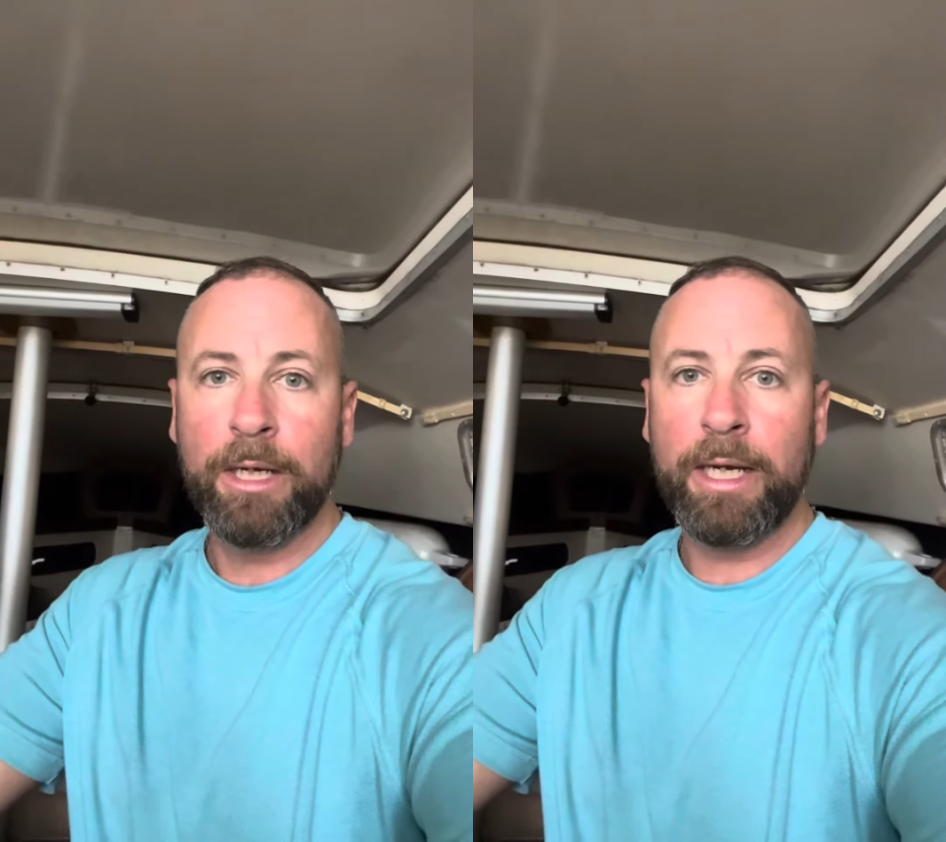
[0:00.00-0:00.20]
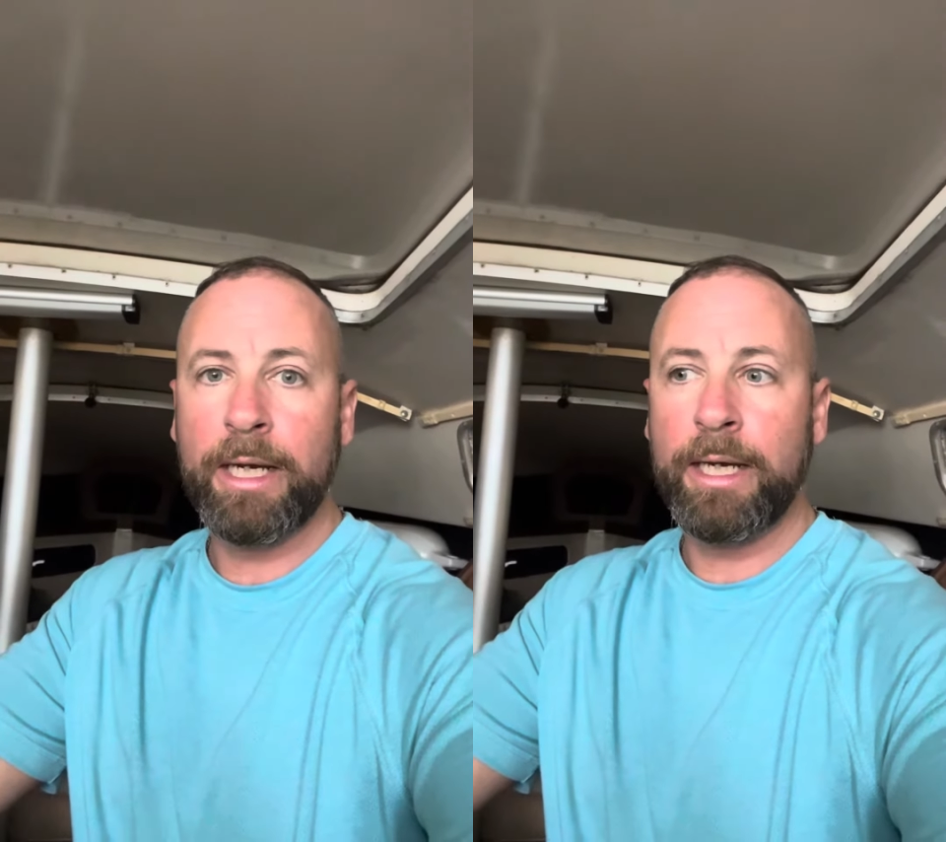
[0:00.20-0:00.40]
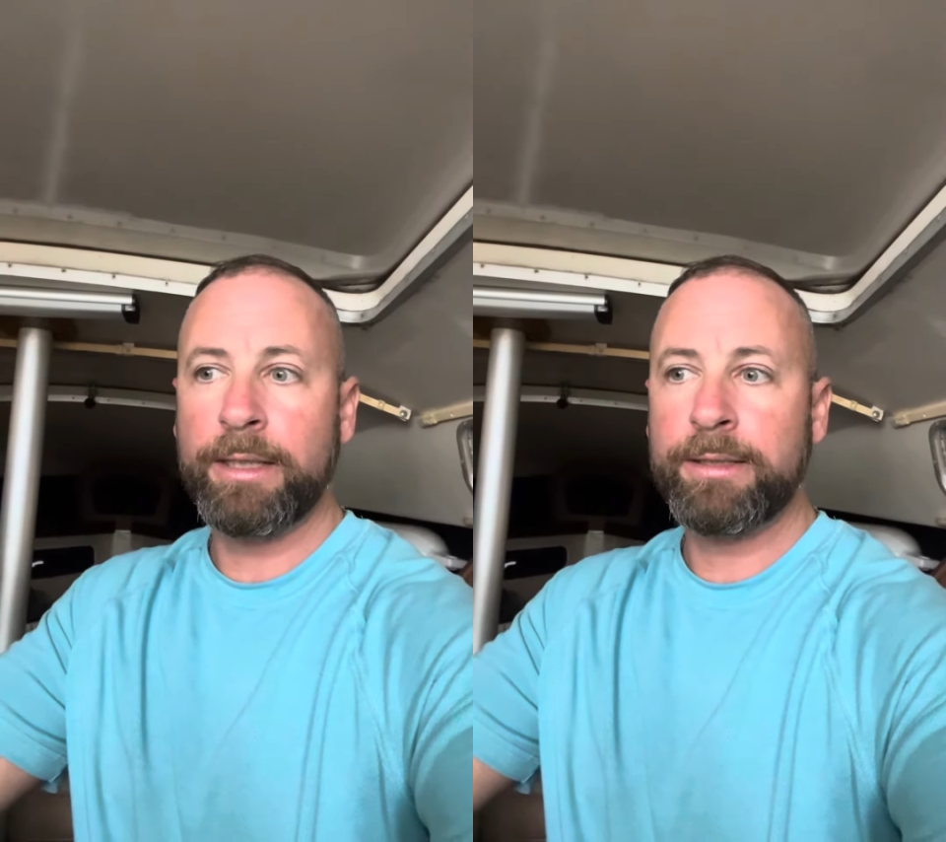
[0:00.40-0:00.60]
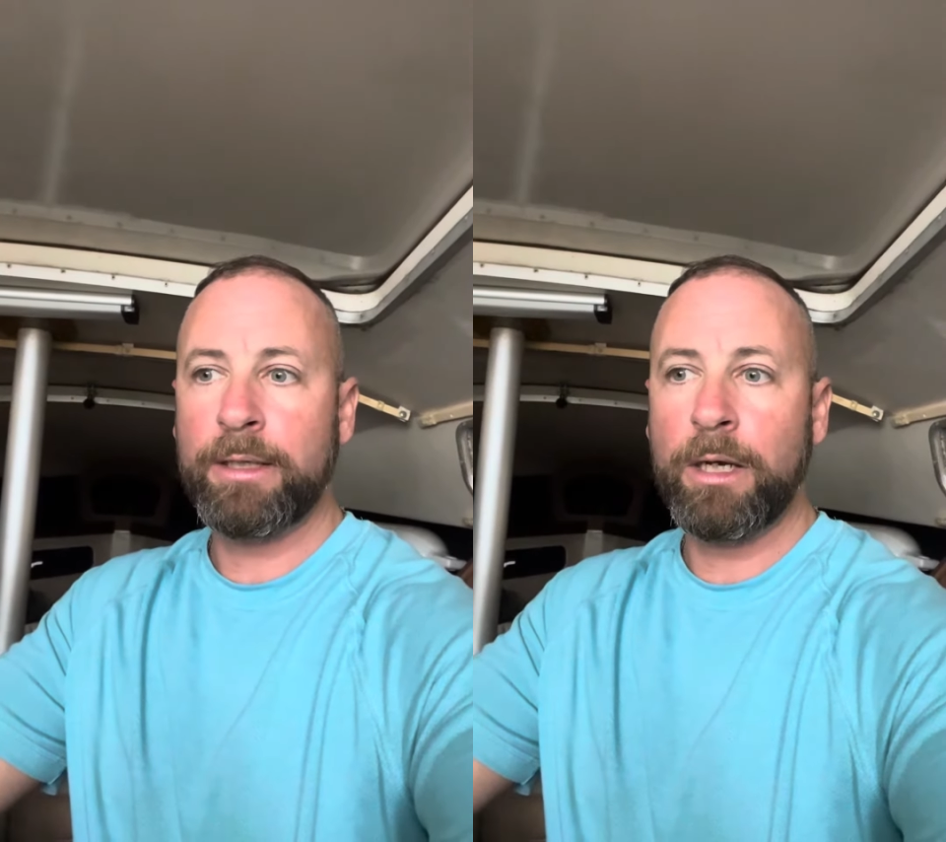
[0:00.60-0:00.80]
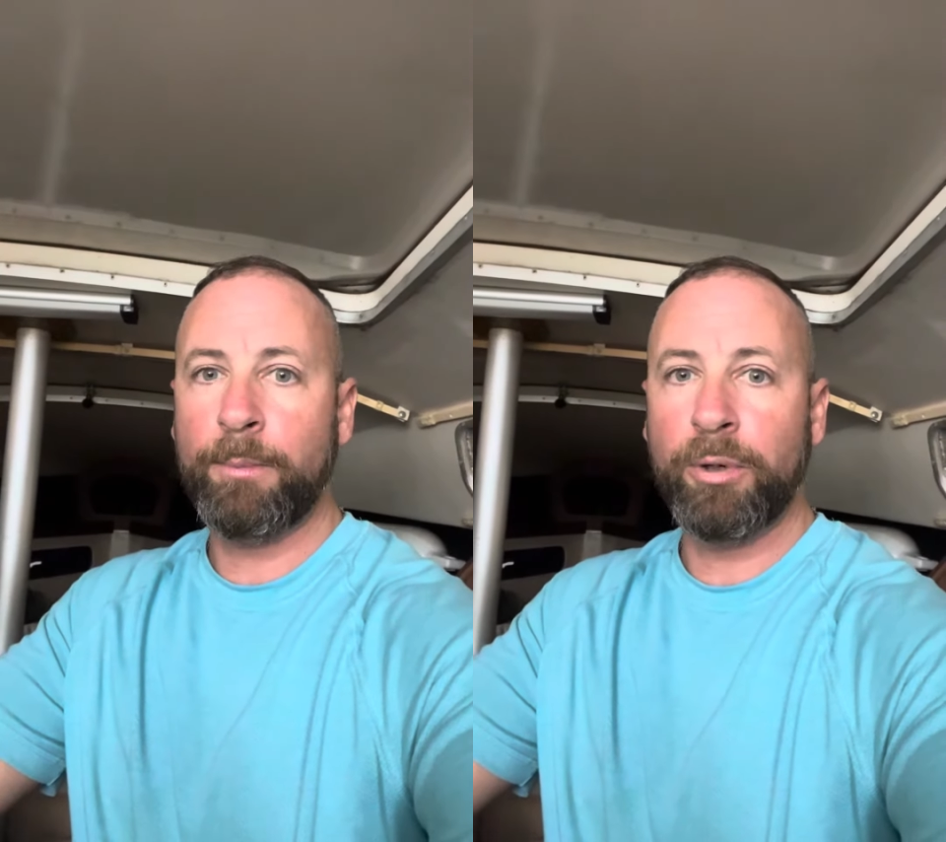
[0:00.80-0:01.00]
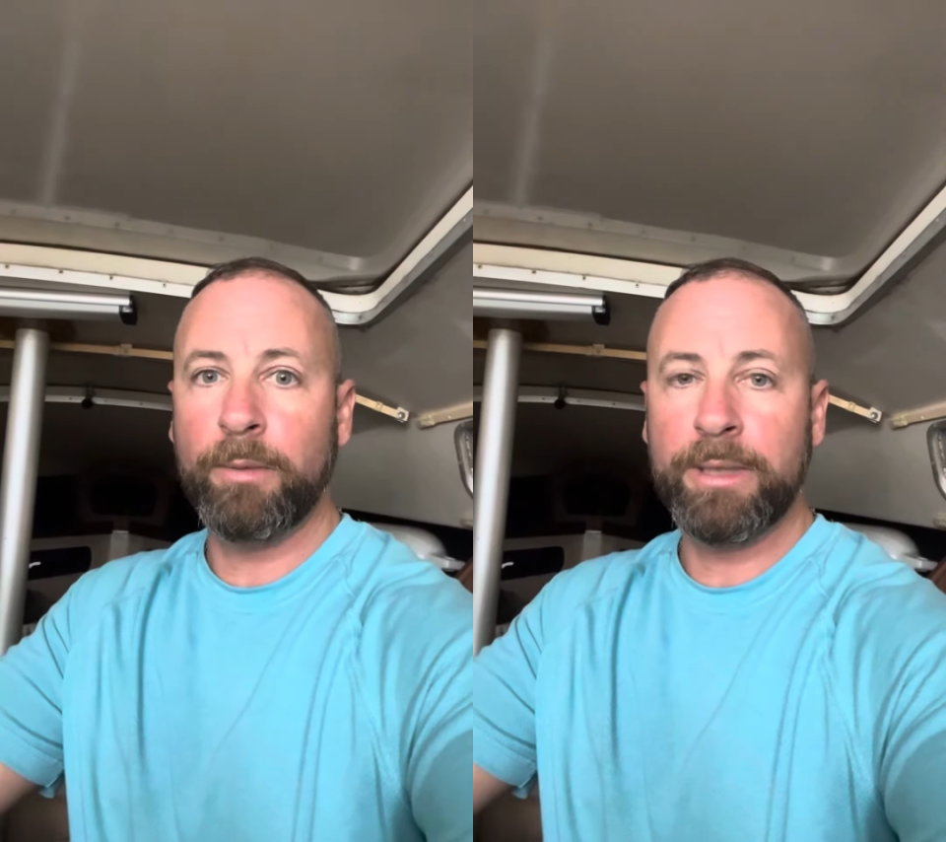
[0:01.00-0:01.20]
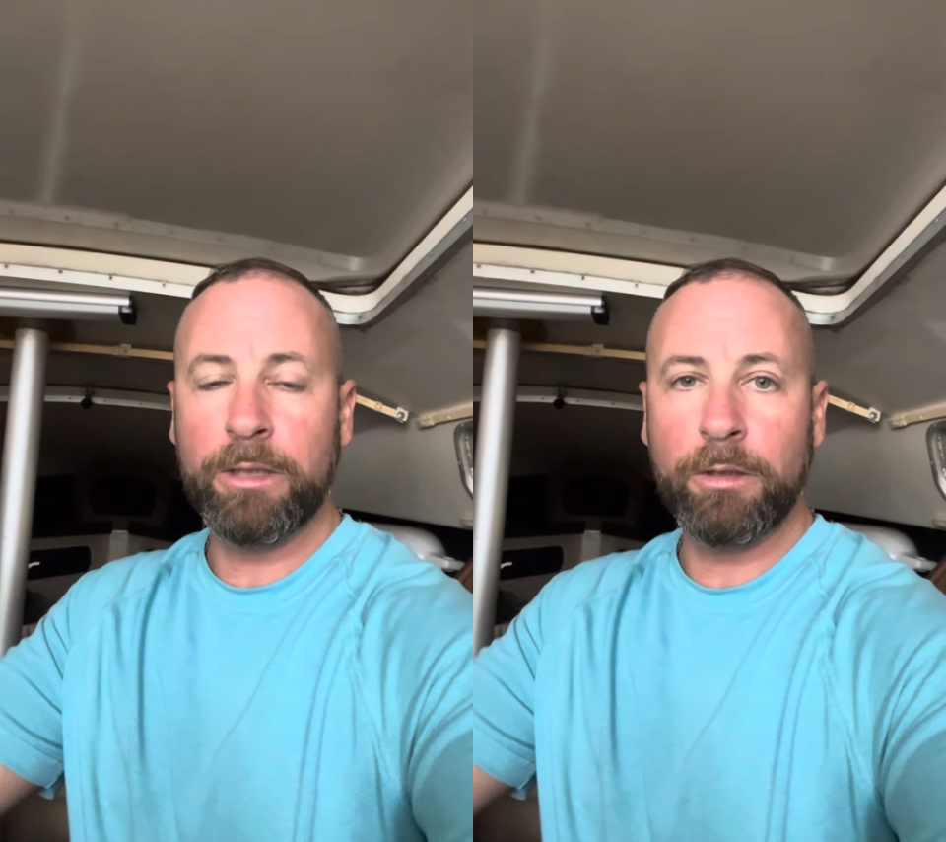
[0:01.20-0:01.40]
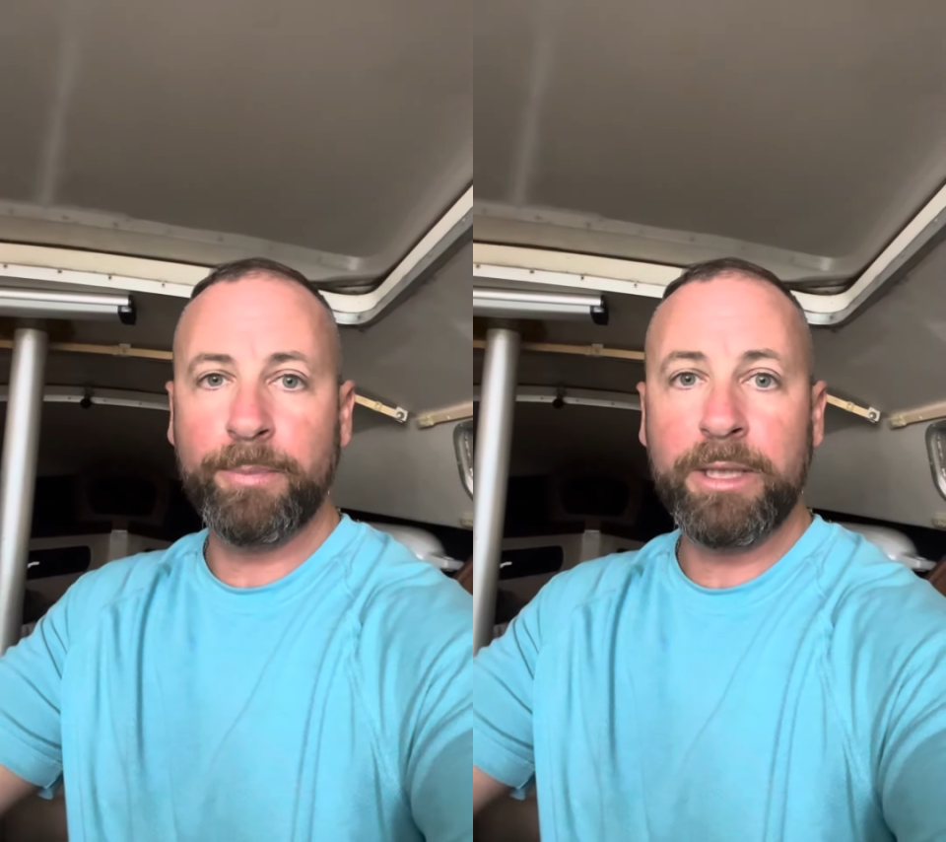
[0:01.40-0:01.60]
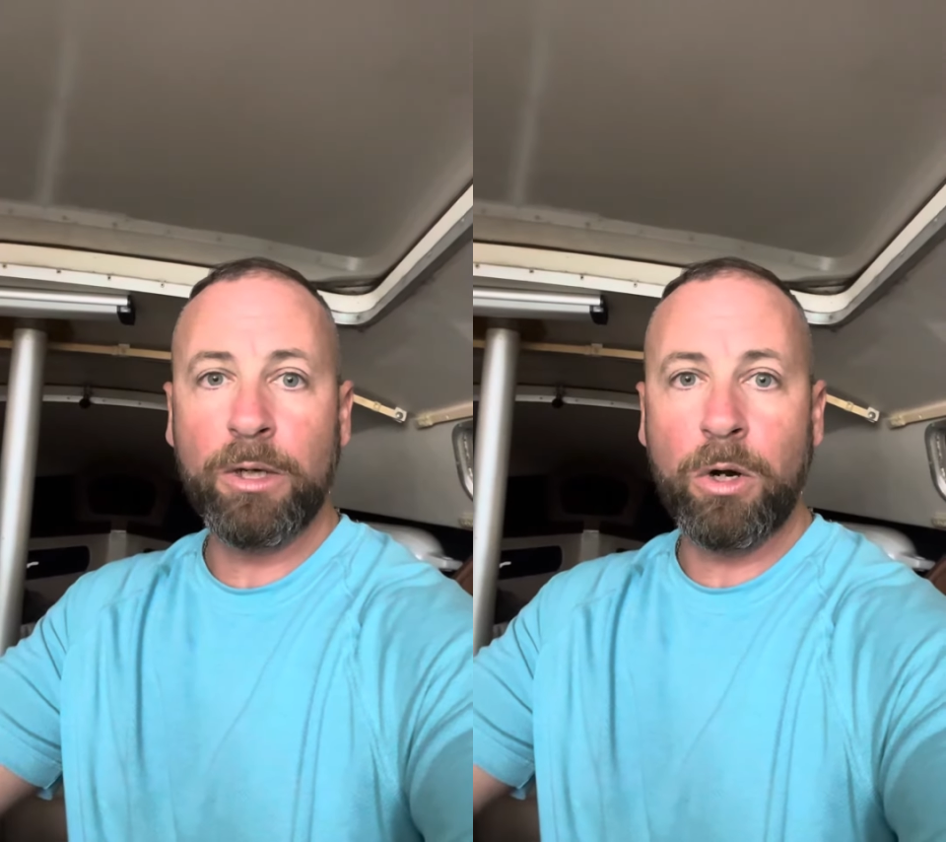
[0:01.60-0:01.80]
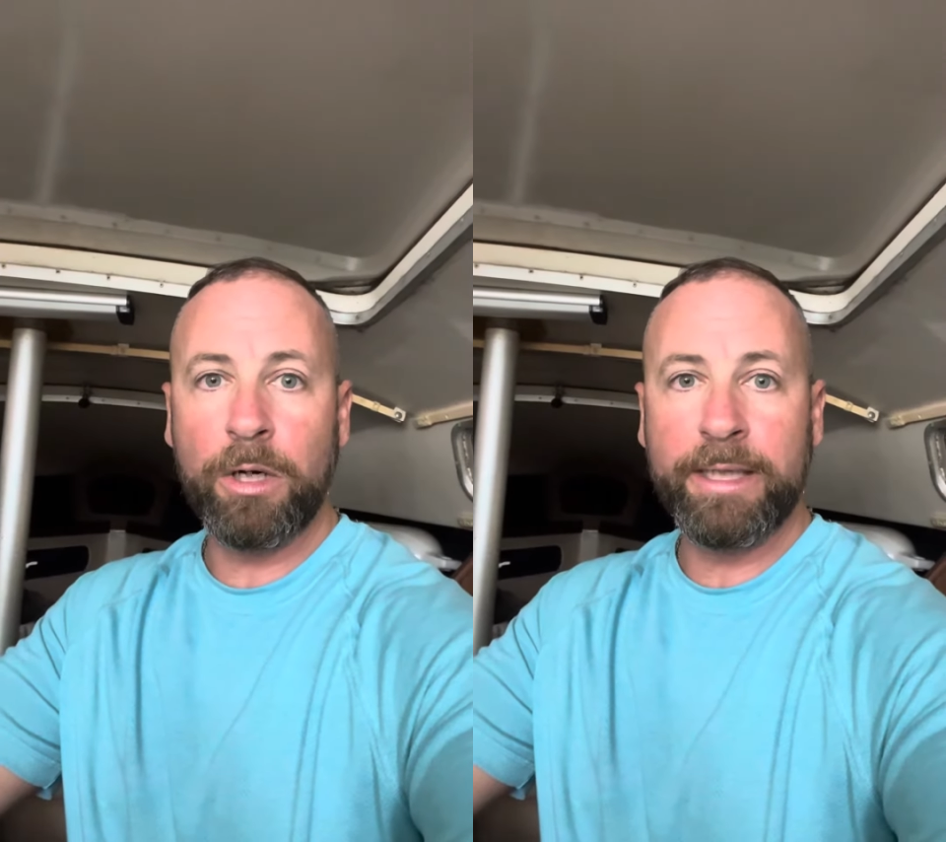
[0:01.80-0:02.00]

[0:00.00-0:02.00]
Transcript: at premier, premierlh